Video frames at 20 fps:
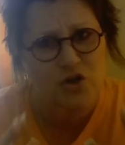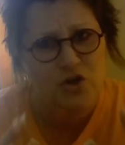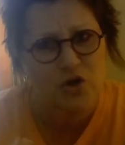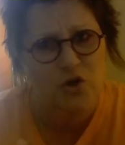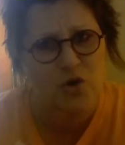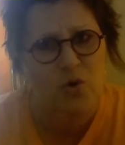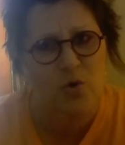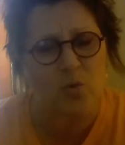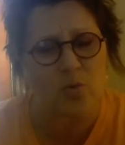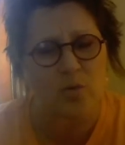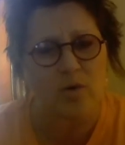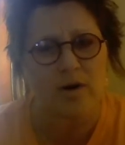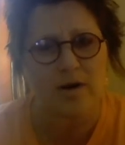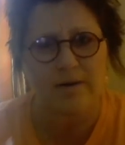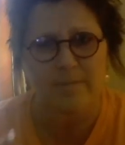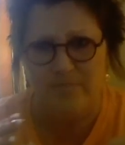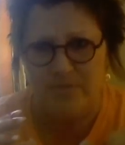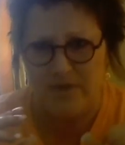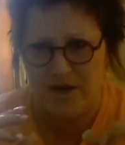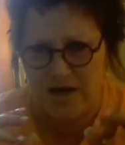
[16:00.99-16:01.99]
you
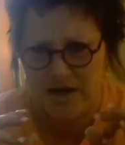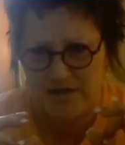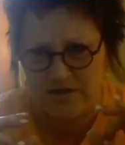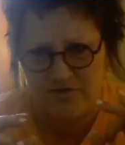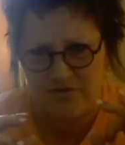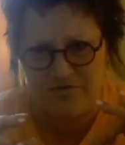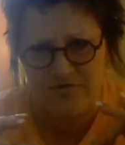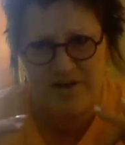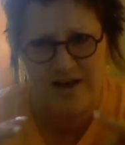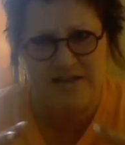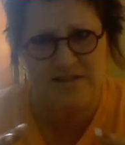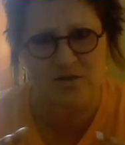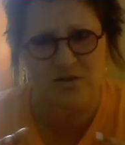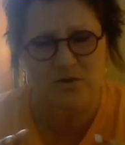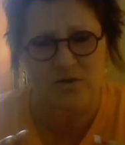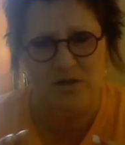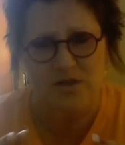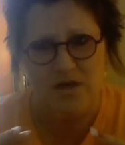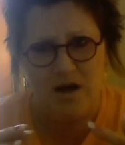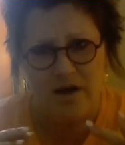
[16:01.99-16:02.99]
as a
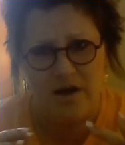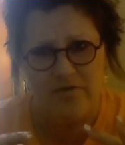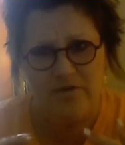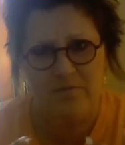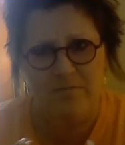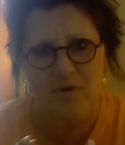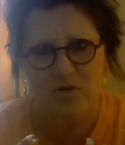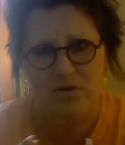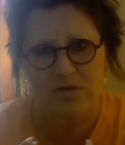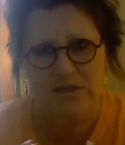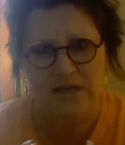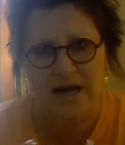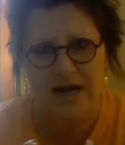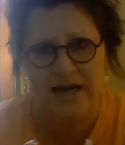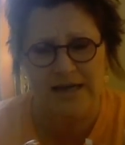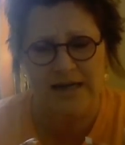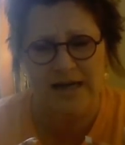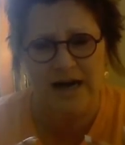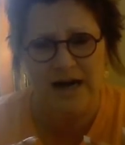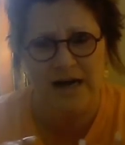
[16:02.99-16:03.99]
vessel of the Most
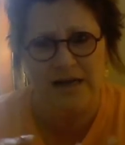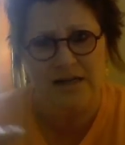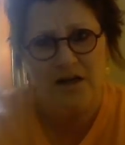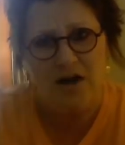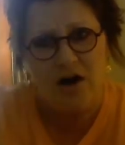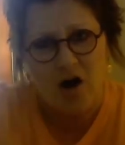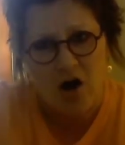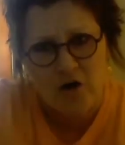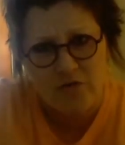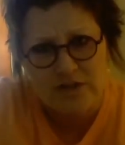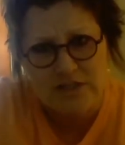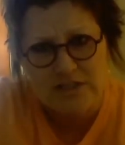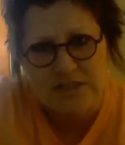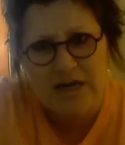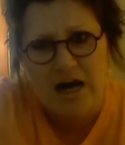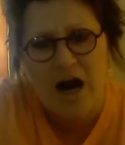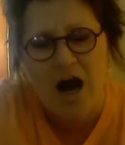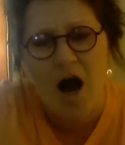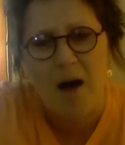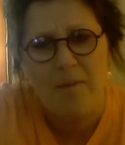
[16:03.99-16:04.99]
High God on the
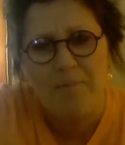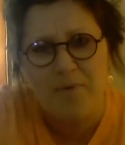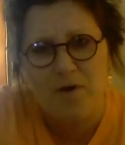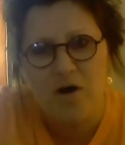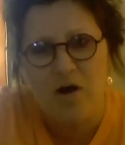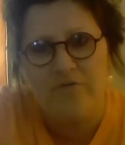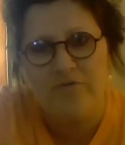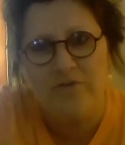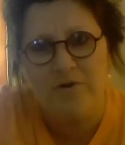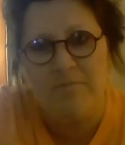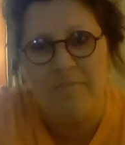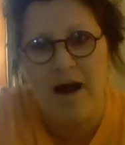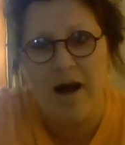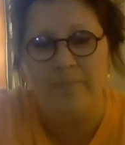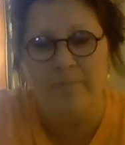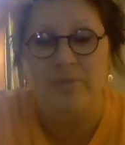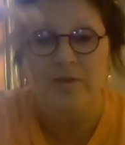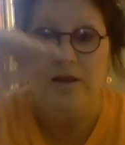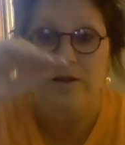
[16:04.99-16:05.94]
top of the mountain.